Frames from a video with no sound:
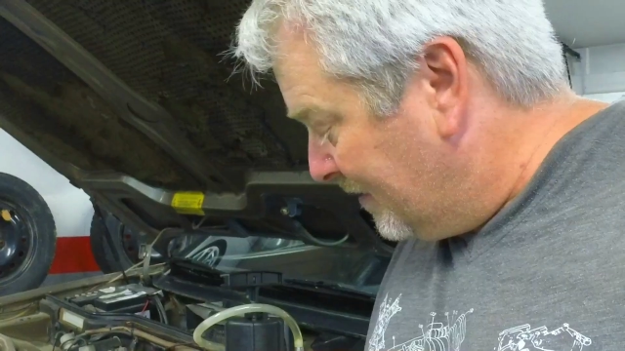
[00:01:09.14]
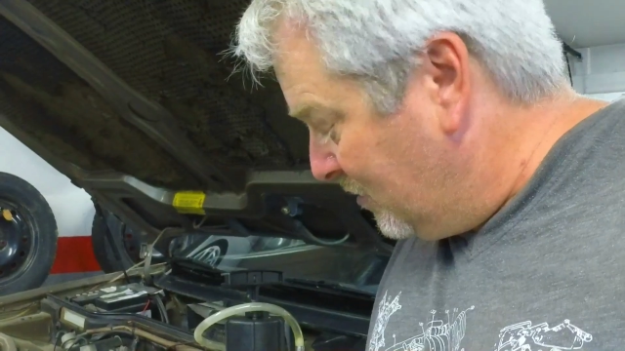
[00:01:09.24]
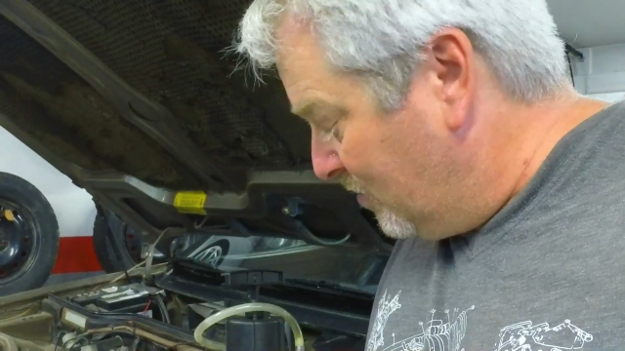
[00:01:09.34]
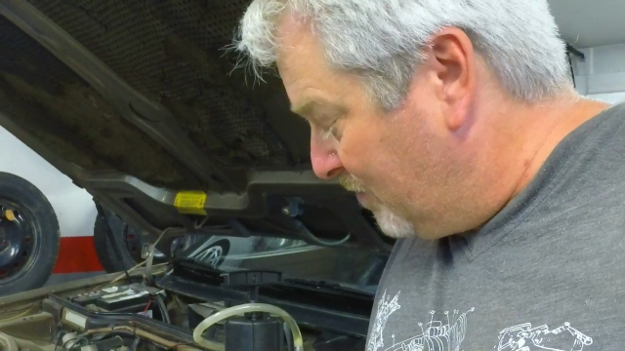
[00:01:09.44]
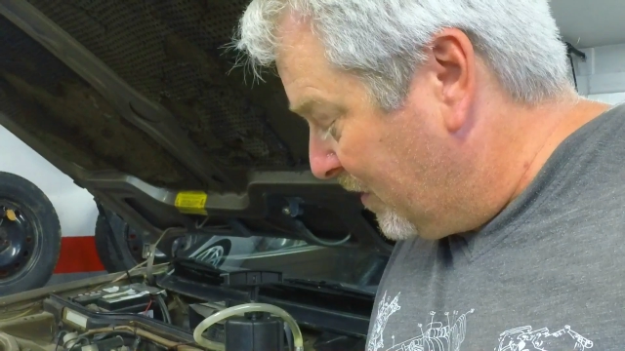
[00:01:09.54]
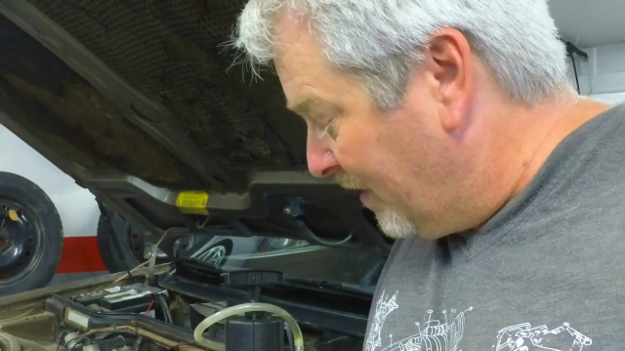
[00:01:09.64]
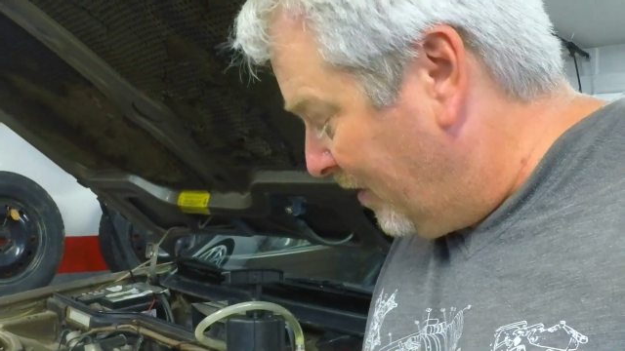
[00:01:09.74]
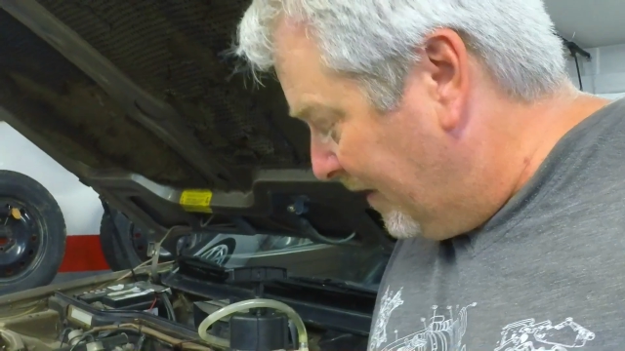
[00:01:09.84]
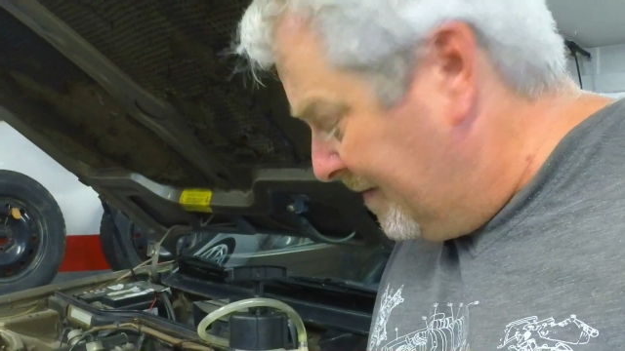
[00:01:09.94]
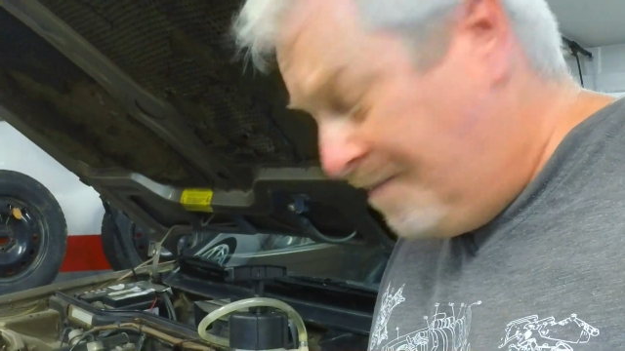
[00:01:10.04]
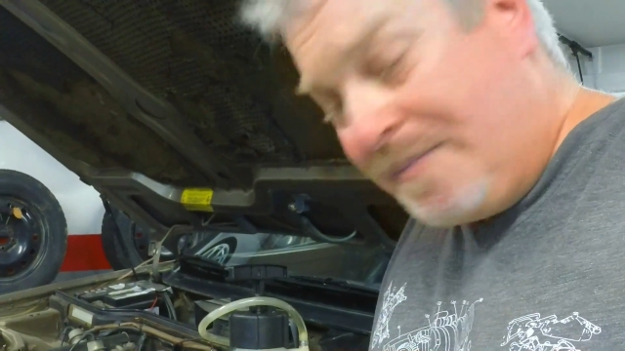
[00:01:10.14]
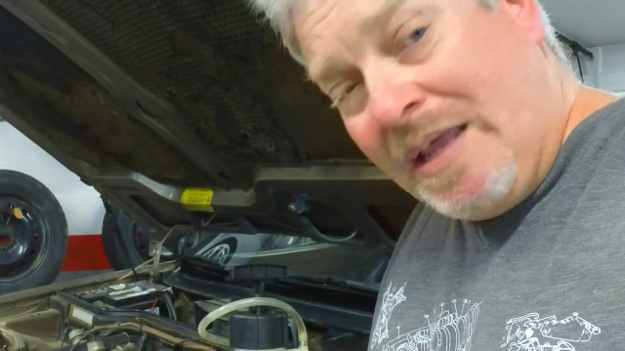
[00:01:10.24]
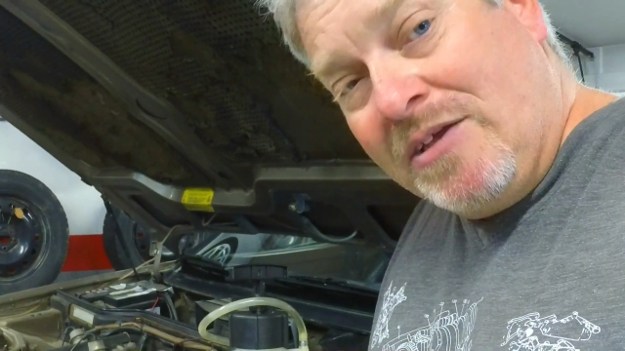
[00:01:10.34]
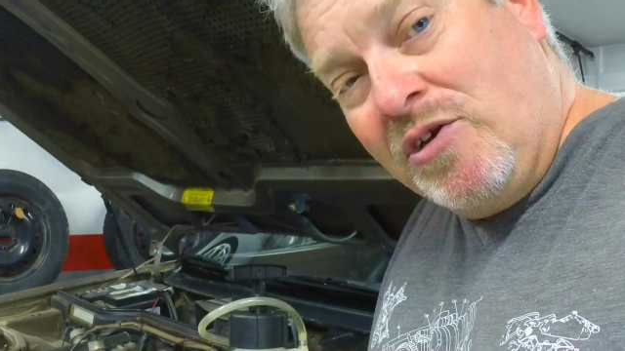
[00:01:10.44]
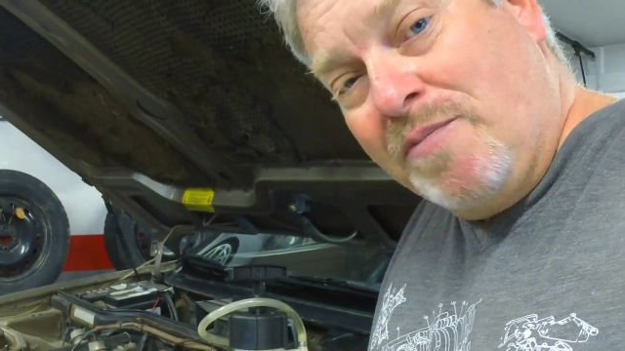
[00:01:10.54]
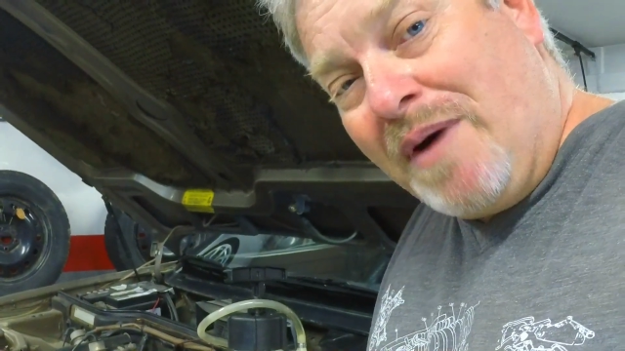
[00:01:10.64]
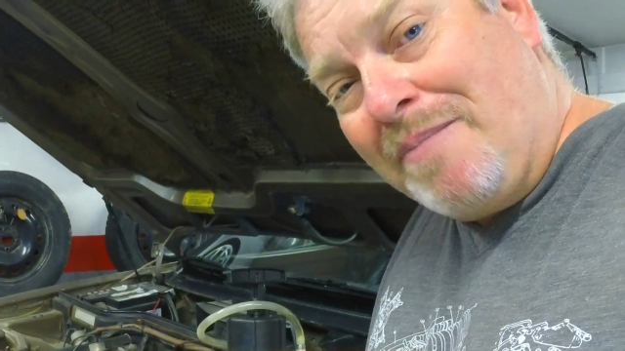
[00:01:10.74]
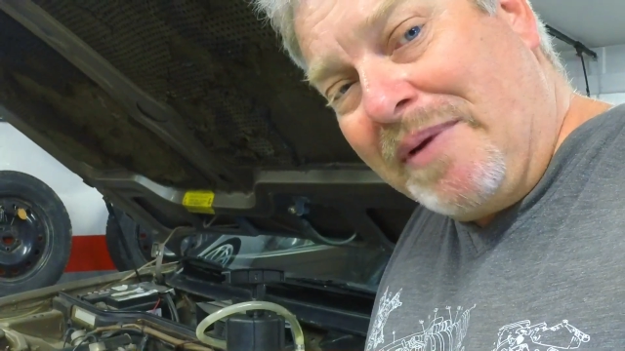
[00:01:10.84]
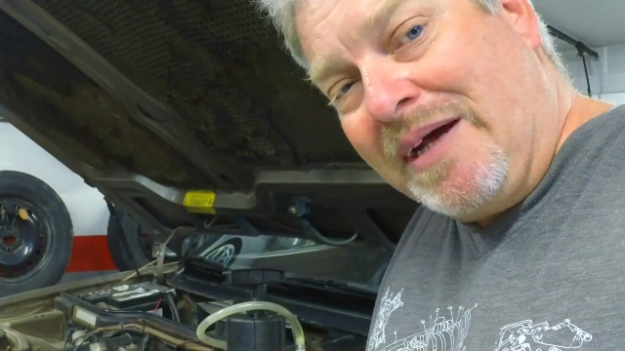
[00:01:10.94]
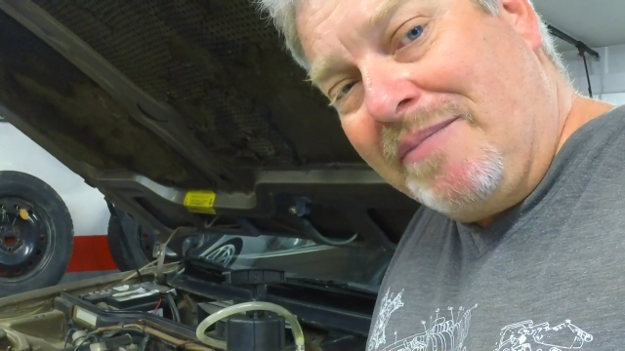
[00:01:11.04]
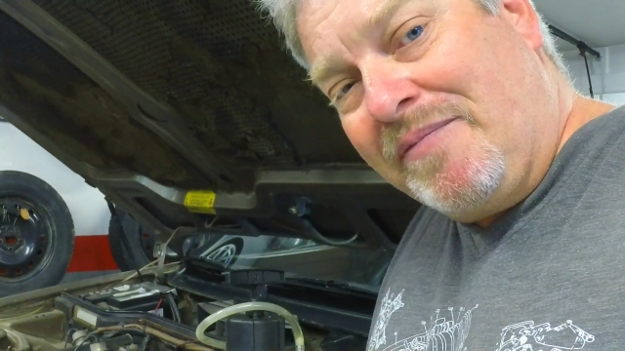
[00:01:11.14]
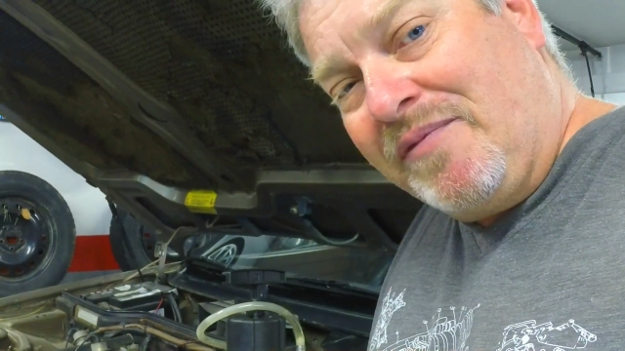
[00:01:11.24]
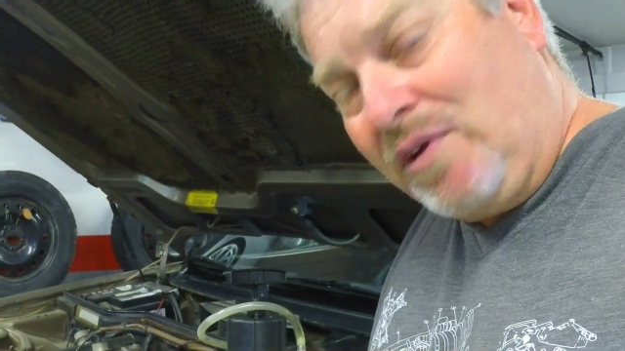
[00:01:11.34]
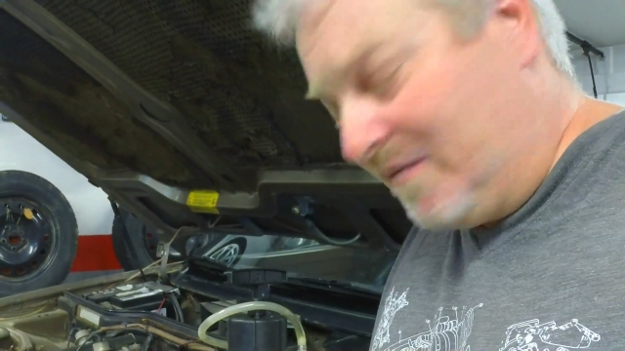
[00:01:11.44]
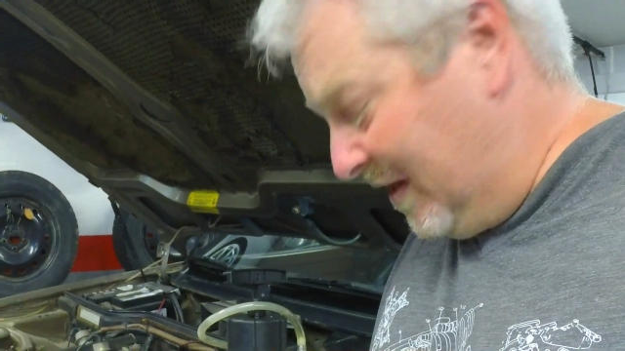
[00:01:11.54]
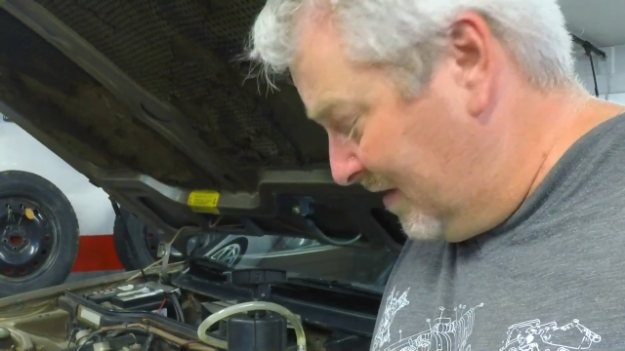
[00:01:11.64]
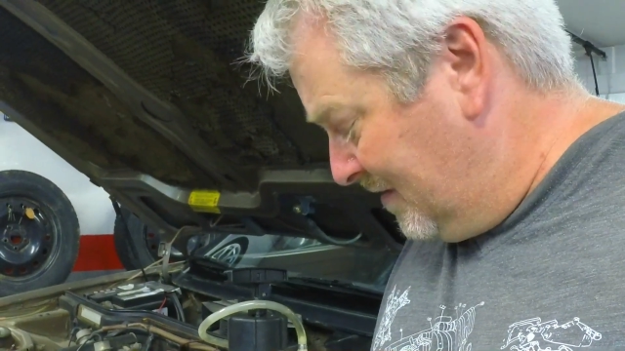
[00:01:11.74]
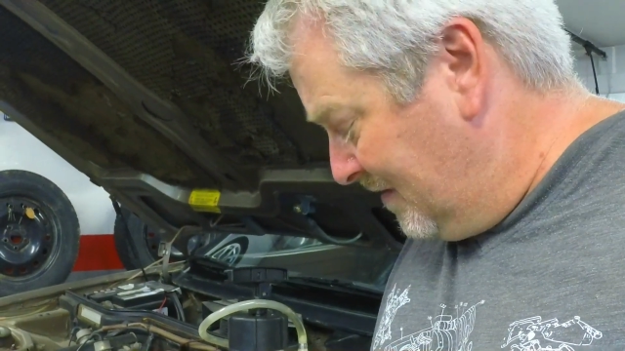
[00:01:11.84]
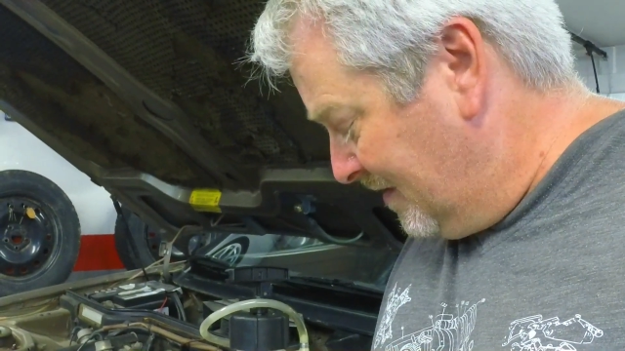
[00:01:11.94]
You put it on, you pump it up full of air